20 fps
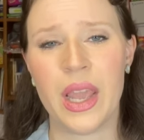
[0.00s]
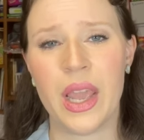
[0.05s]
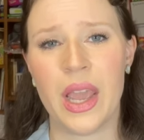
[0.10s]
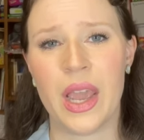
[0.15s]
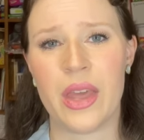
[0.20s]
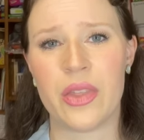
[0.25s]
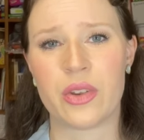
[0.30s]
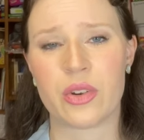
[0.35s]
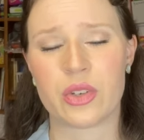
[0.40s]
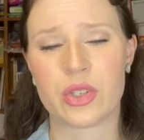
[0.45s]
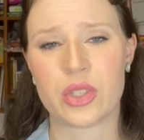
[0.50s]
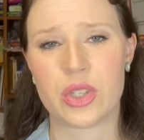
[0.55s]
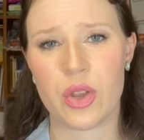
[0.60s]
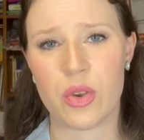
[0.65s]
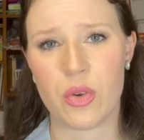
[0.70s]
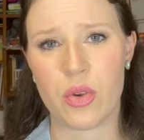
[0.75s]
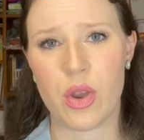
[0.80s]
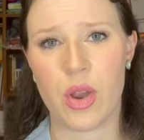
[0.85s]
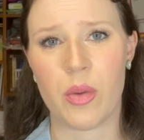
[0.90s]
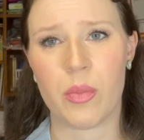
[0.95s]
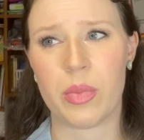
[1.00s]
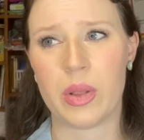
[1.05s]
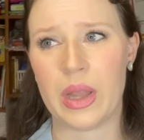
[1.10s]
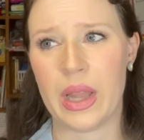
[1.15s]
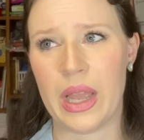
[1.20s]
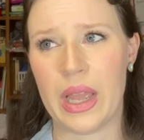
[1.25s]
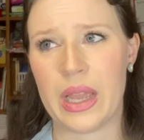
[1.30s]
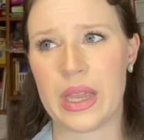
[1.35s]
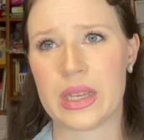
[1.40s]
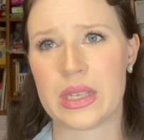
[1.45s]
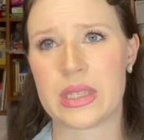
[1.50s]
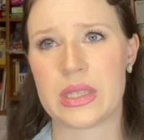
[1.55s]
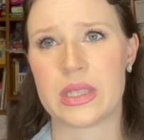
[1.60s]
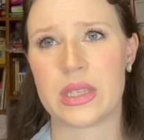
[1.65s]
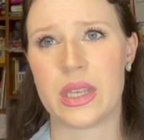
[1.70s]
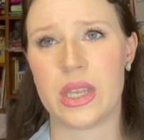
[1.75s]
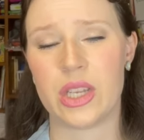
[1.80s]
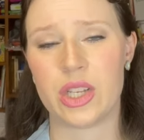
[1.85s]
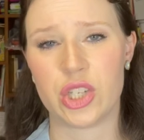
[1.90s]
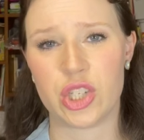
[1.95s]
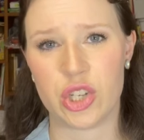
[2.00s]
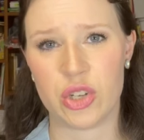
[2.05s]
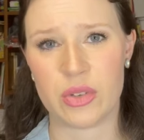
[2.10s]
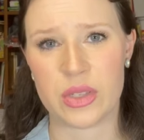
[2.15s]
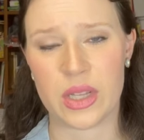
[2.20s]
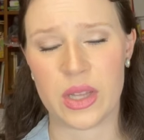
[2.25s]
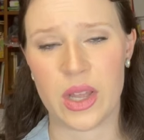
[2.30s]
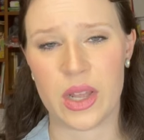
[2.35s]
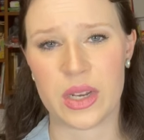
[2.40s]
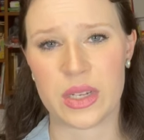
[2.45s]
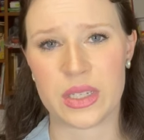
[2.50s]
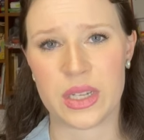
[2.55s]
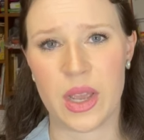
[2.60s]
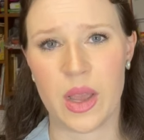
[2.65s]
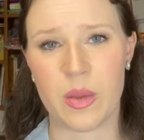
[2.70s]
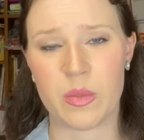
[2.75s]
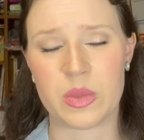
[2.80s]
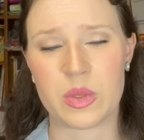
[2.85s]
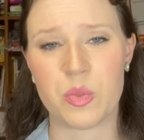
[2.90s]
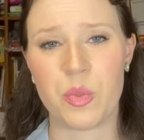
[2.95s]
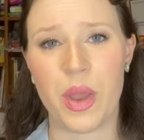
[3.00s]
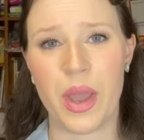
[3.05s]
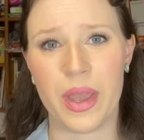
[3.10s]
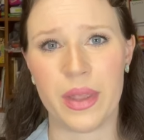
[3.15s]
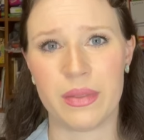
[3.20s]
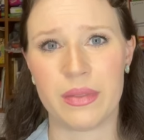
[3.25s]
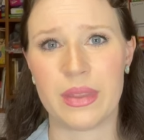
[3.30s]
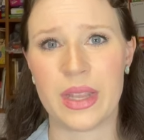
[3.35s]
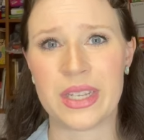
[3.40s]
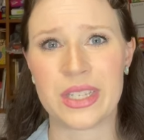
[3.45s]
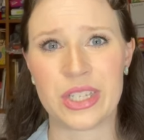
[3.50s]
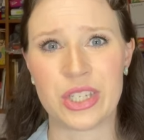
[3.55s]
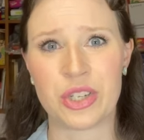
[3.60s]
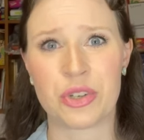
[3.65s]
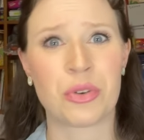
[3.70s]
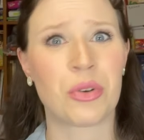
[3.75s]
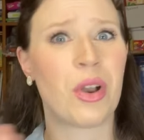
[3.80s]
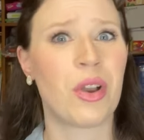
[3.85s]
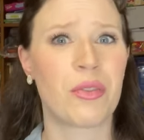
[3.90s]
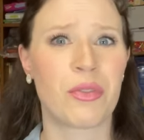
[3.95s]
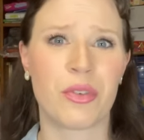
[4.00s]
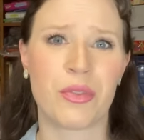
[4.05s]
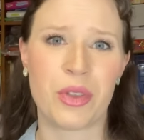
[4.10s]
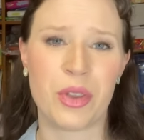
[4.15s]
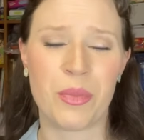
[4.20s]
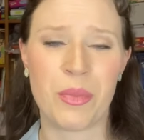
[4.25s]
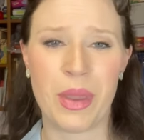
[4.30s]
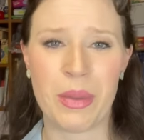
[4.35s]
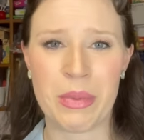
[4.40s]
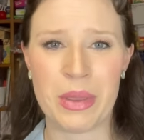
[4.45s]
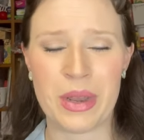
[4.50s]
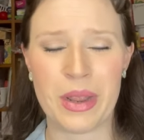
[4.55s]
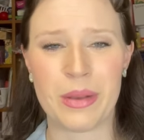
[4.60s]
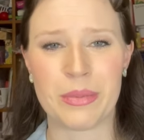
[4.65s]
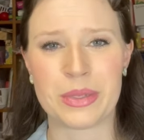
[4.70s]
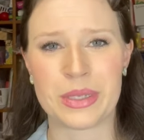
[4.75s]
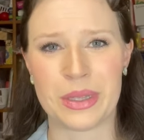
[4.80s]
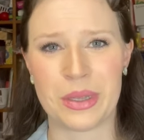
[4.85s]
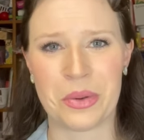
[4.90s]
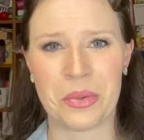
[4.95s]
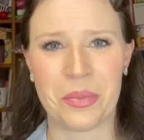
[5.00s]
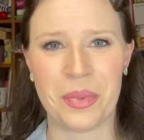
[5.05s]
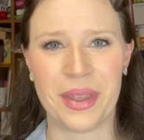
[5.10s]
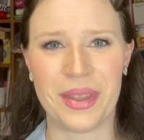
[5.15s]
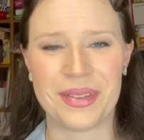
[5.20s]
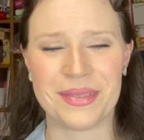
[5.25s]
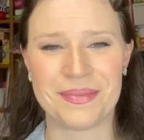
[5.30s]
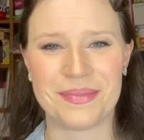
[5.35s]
and there's so complex issues a lot of times. But that's a general overview. Maybe it helped a little bit.